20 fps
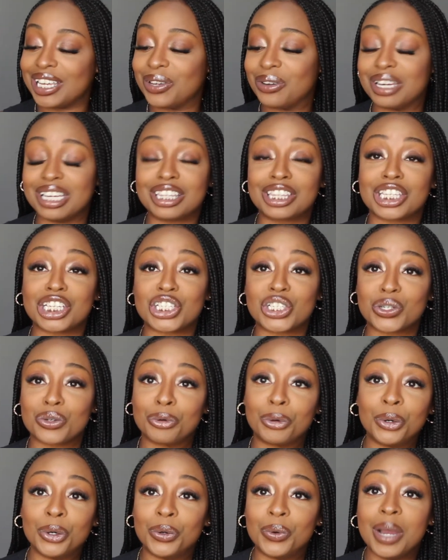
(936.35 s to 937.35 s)
You get the
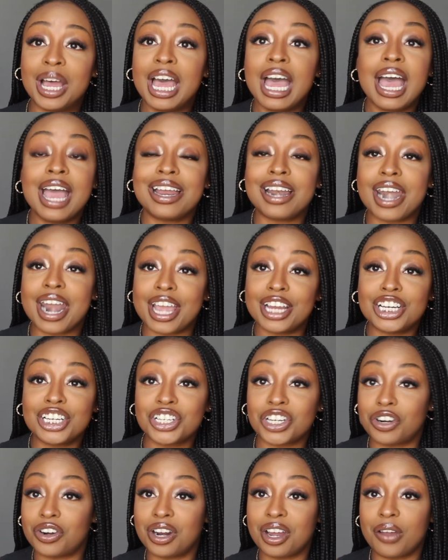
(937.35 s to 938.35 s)
true
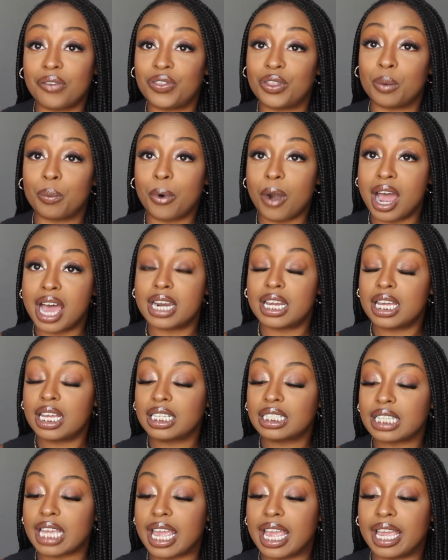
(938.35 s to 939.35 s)
nature of the
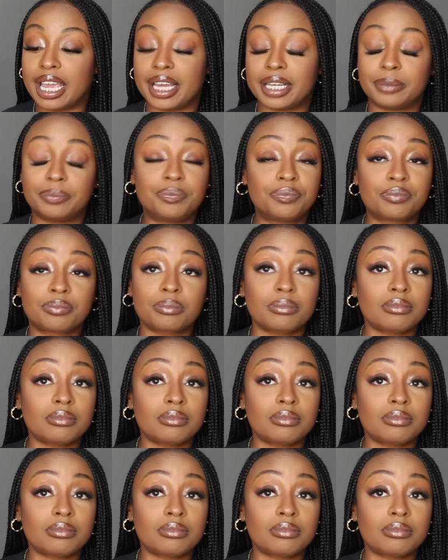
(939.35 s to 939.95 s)
product, and